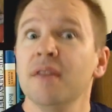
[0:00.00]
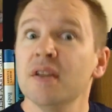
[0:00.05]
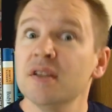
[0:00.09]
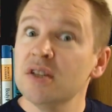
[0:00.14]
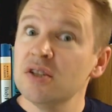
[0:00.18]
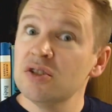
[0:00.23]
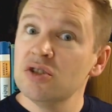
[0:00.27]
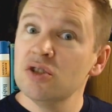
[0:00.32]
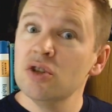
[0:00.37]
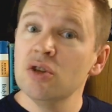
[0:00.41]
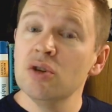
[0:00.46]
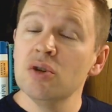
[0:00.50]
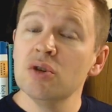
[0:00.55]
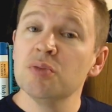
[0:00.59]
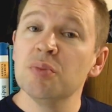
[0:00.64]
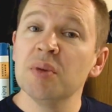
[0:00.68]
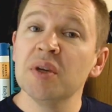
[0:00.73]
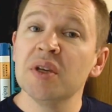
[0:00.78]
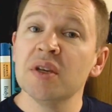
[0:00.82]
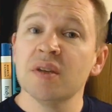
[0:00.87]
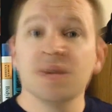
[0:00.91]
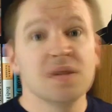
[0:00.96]
This is news
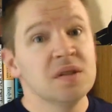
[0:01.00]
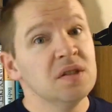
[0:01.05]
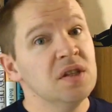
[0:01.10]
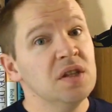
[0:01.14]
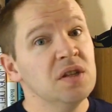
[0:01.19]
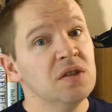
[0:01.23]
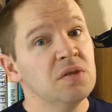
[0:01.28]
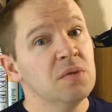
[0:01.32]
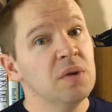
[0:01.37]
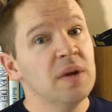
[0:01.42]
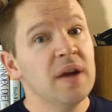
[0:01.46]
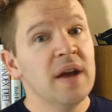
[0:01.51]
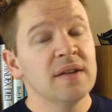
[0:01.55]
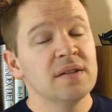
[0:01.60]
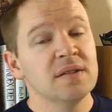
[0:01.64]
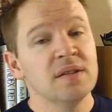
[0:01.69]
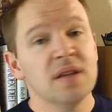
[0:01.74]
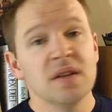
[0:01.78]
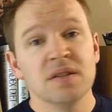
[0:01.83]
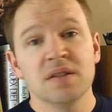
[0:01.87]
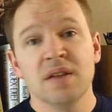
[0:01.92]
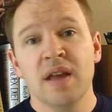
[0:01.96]
because the
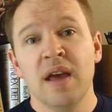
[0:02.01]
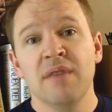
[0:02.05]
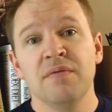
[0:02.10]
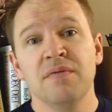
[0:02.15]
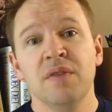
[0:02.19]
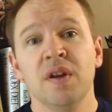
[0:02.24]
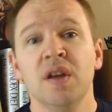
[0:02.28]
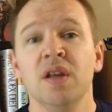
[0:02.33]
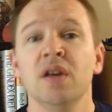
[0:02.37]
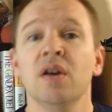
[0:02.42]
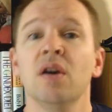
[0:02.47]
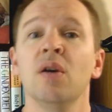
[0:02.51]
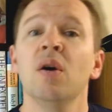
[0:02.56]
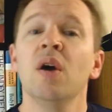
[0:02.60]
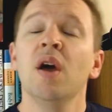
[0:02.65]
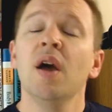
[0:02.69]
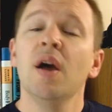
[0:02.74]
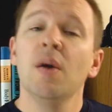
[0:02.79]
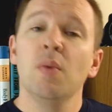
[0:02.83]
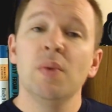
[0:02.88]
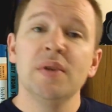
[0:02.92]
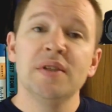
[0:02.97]
D3X doesn't have video.
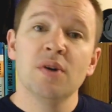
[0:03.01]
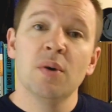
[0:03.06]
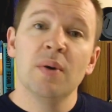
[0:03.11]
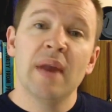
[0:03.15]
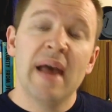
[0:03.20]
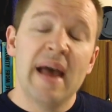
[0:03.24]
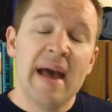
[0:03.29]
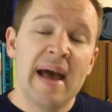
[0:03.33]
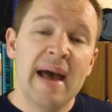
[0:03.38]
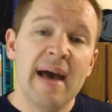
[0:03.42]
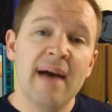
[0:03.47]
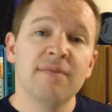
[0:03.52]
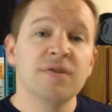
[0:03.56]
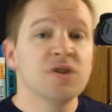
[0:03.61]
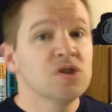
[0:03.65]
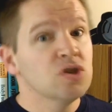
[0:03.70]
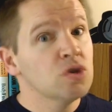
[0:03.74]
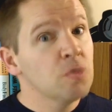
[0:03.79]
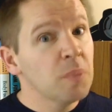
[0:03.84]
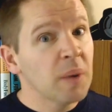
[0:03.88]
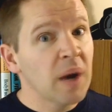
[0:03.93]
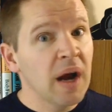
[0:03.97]
We don't have a
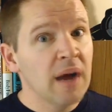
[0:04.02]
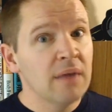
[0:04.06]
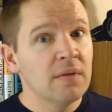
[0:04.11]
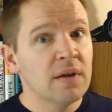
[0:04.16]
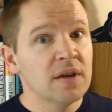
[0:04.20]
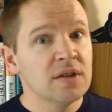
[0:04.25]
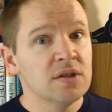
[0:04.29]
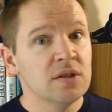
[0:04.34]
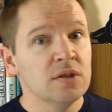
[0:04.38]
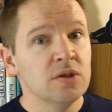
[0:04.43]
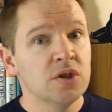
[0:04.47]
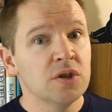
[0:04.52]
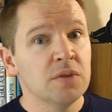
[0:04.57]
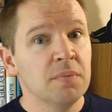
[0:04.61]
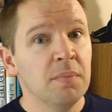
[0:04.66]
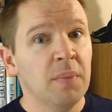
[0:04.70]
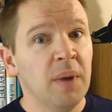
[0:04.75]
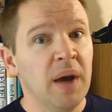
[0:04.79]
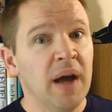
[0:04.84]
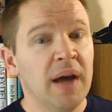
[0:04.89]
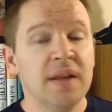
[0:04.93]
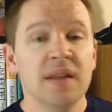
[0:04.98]
super high resolution
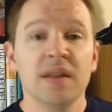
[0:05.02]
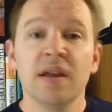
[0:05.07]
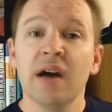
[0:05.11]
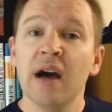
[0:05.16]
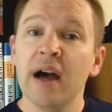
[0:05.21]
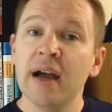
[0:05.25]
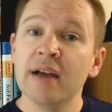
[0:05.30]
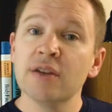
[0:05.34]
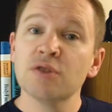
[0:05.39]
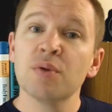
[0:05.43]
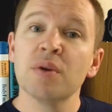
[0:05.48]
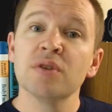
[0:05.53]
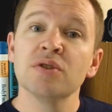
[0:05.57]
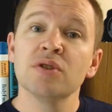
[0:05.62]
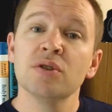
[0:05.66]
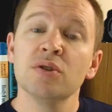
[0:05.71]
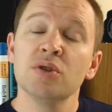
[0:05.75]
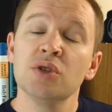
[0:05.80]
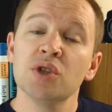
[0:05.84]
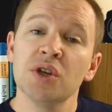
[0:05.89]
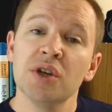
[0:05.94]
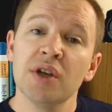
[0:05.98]
body. The highest
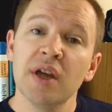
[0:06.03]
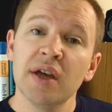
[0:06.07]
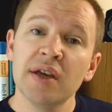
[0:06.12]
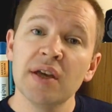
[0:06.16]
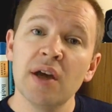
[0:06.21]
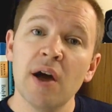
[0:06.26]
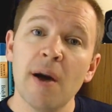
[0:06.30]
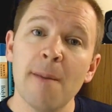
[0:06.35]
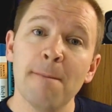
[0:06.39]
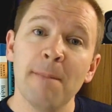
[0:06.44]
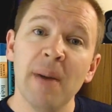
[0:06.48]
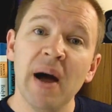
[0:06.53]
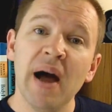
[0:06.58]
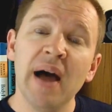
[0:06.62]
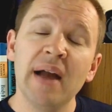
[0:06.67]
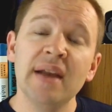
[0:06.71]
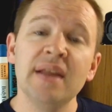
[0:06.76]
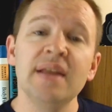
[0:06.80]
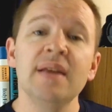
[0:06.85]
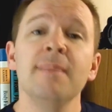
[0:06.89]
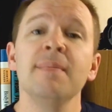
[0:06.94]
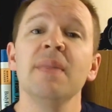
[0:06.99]
resolution Nikon
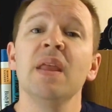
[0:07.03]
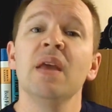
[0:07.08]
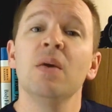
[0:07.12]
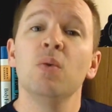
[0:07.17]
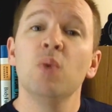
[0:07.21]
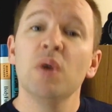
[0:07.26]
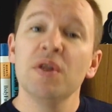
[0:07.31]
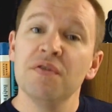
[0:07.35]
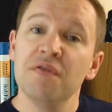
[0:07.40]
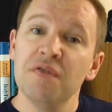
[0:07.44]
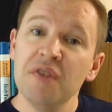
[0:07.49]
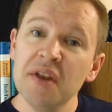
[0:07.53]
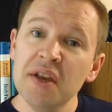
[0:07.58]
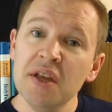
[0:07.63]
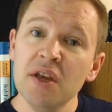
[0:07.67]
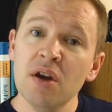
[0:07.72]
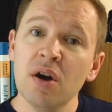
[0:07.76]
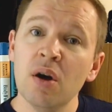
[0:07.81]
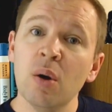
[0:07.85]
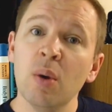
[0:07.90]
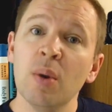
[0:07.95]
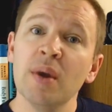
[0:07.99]
body with
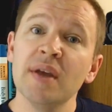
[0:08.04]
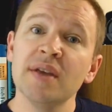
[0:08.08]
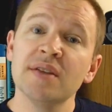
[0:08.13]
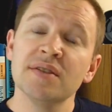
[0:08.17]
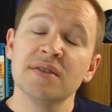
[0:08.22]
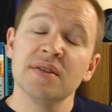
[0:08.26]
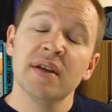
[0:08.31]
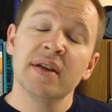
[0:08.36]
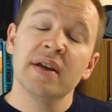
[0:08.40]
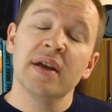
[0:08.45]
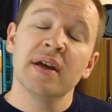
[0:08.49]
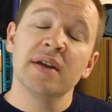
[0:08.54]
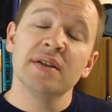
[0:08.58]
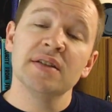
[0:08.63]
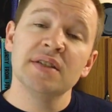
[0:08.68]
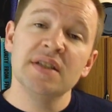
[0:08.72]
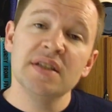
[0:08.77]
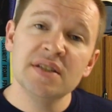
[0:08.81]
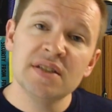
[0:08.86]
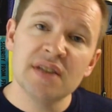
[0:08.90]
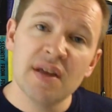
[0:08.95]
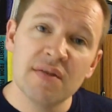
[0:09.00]
video is the Nikon
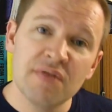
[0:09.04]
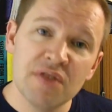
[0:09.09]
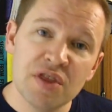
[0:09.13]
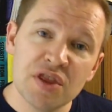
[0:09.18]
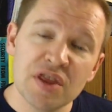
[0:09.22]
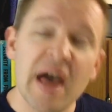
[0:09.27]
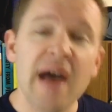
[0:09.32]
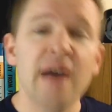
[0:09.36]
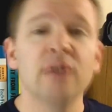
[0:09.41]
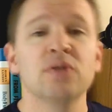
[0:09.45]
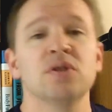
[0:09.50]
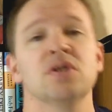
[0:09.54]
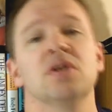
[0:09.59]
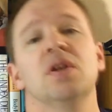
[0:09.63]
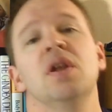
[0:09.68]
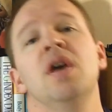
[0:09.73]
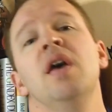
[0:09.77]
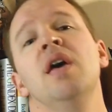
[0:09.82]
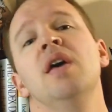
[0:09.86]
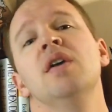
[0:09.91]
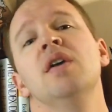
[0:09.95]
D7000.